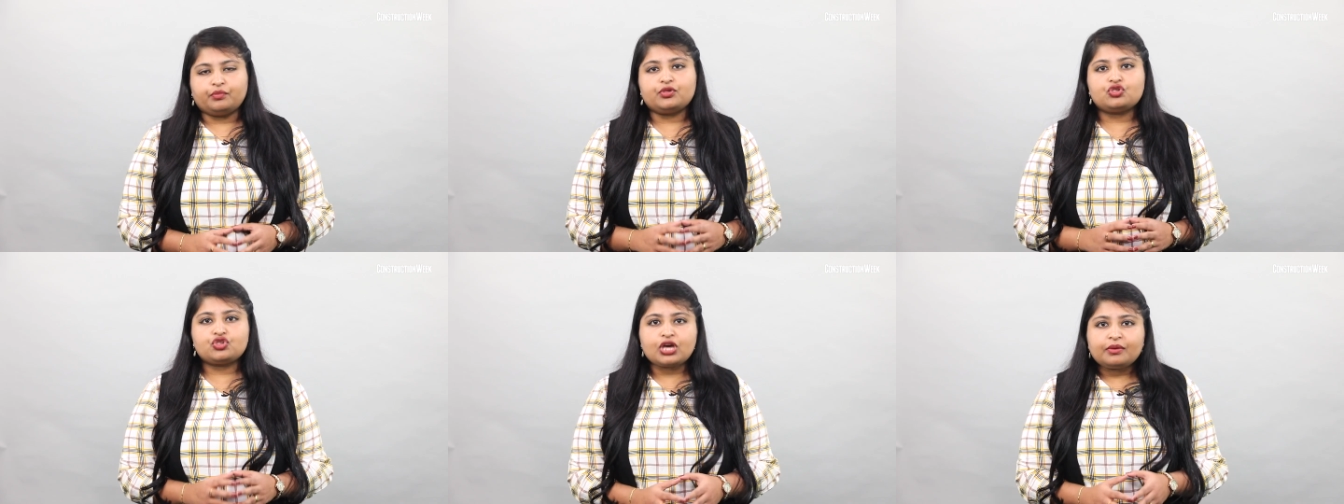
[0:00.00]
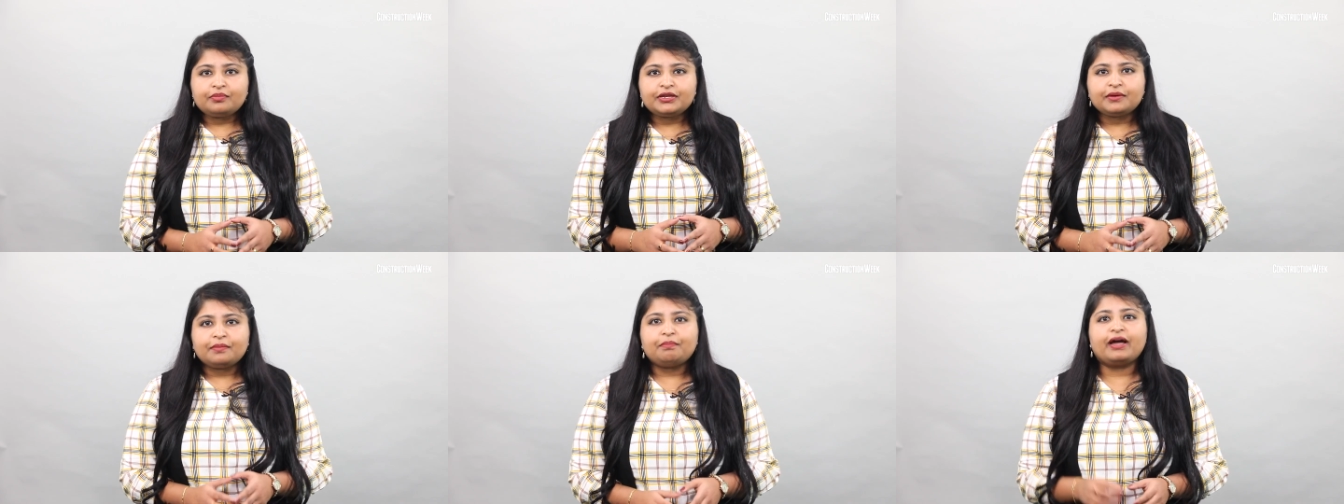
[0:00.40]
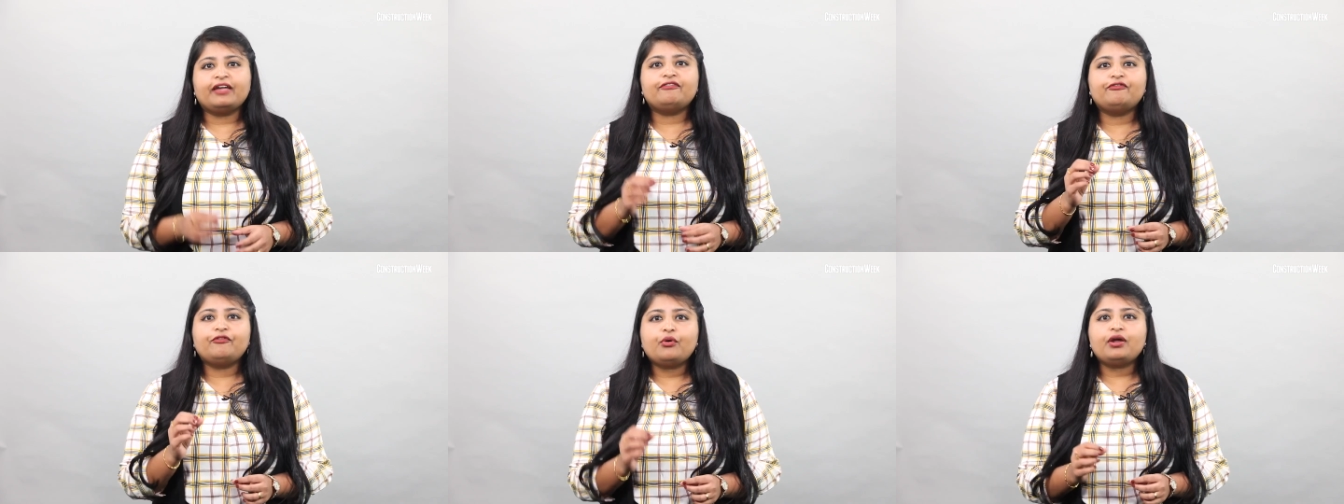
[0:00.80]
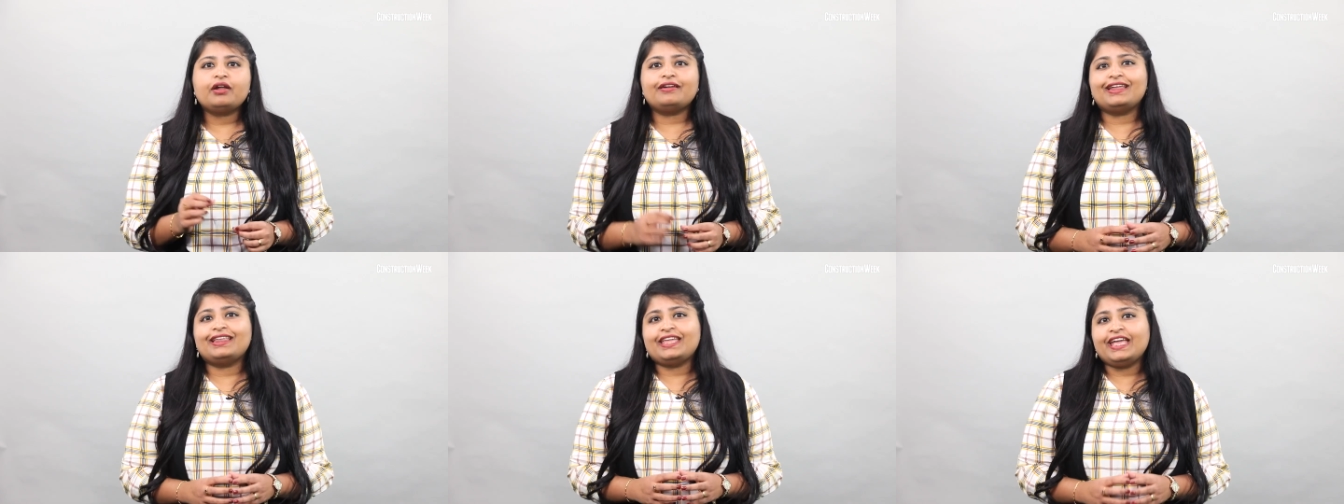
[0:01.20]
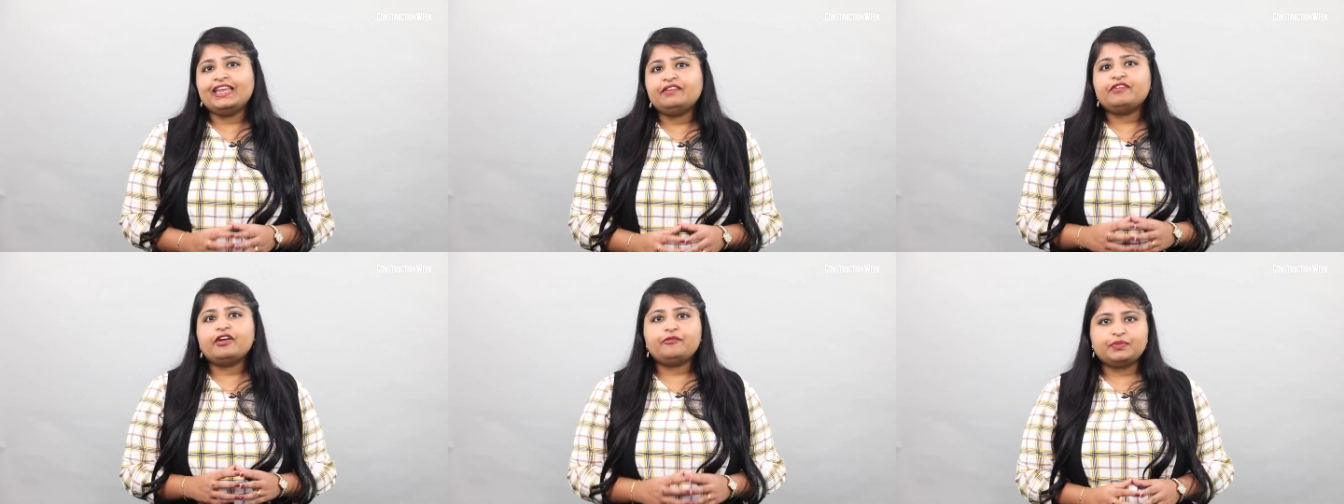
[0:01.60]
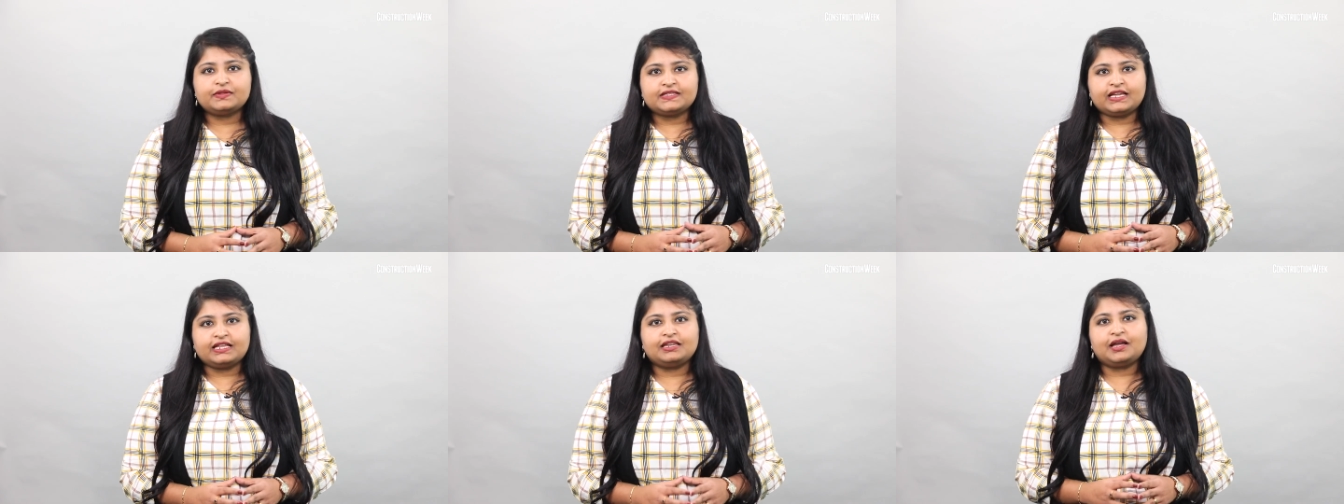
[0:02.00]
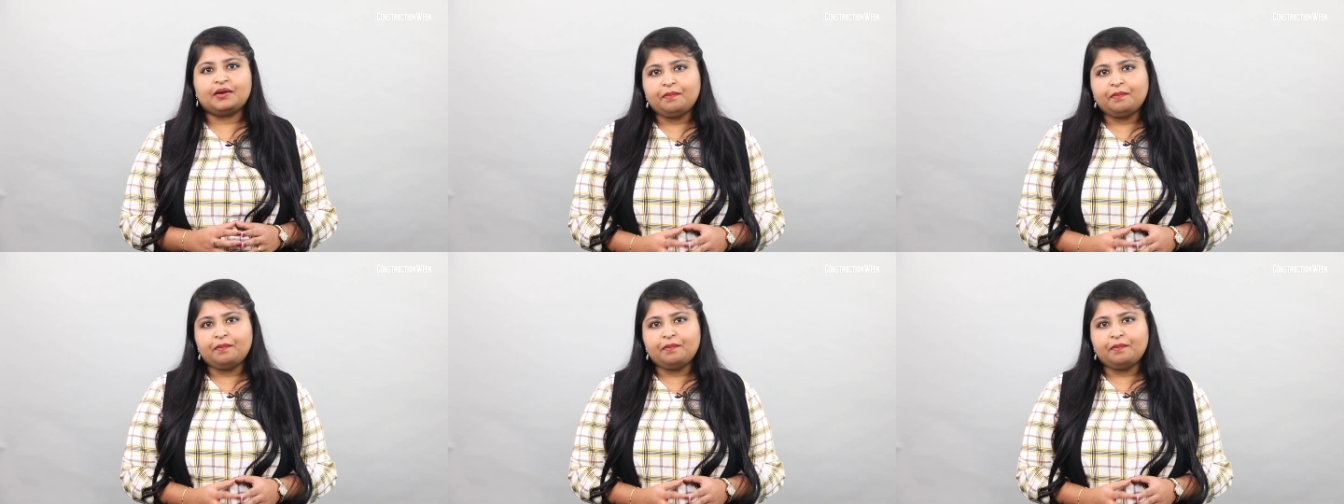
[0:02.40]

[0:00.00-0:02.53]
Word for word: which jumped by 485%